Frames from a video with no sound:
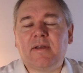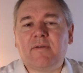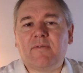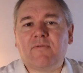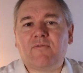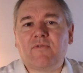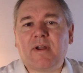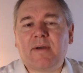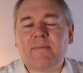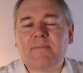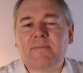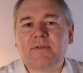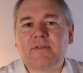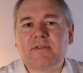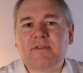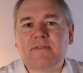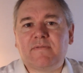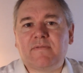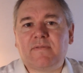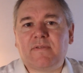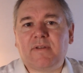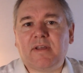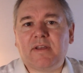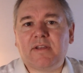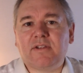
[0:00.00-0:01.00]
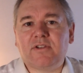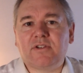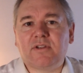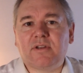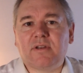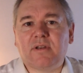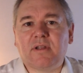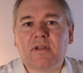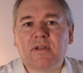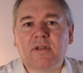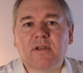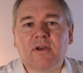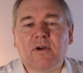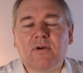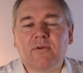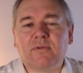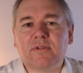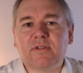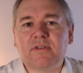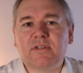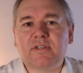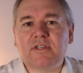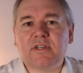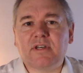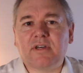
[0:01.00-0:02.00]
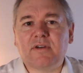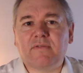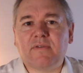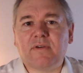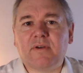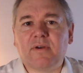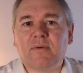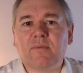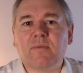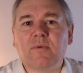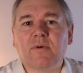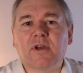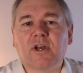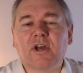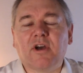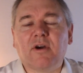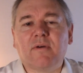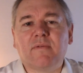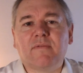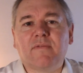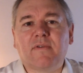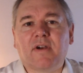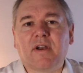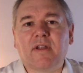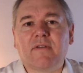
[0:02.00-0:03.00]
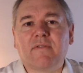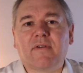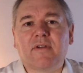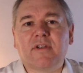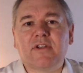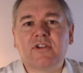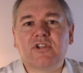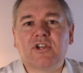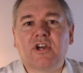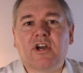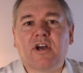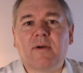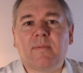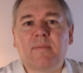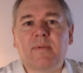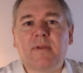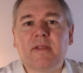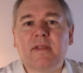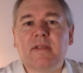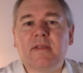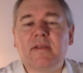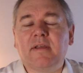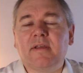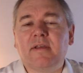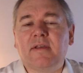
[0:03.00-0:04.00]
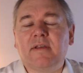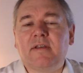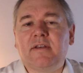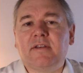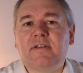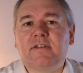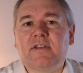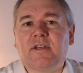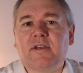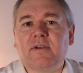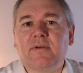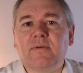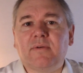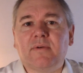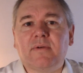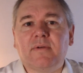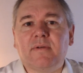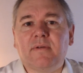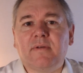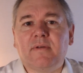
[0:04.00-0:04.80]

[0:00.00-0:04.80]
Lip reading: Rampant inflation, and gold and silver will go up very, very sharply. So